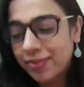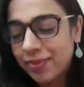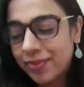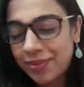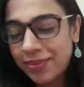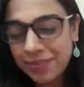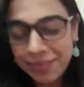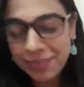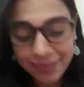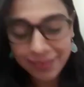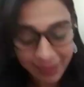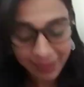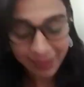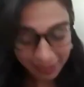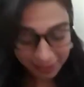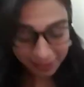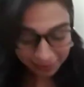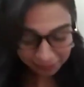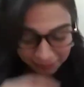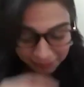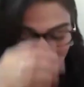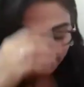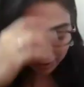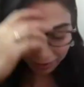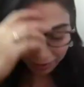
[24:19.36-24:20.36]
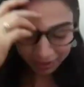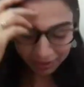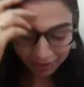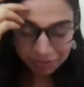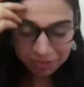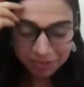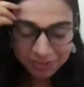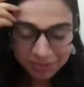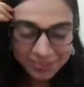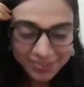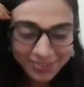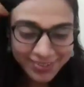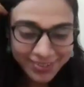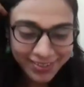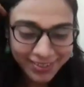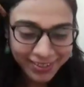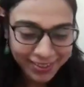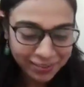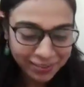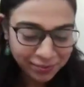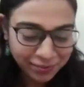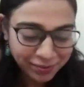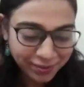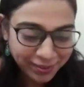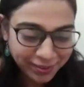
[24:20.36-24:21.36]
this is getting very
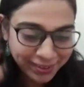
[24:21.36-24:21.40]
interesting.